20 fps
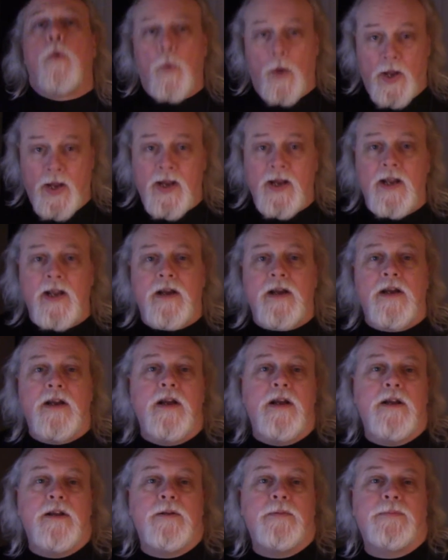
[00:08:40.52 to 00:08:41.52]
when it
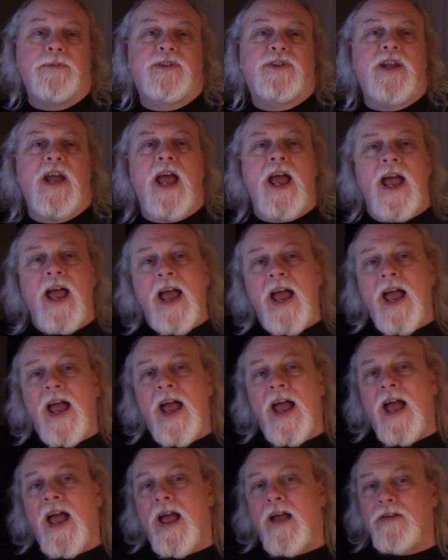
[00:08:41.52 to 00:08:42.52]
comes
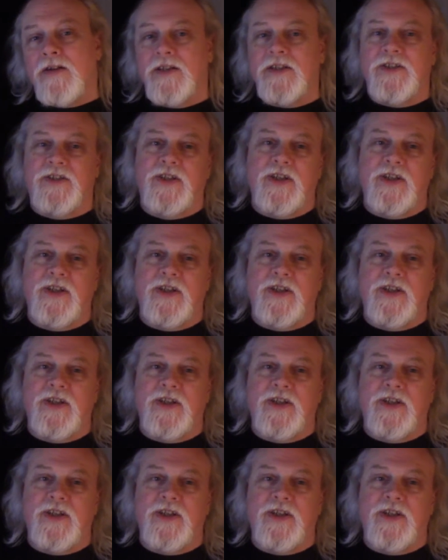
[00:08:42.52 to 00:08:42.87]
down to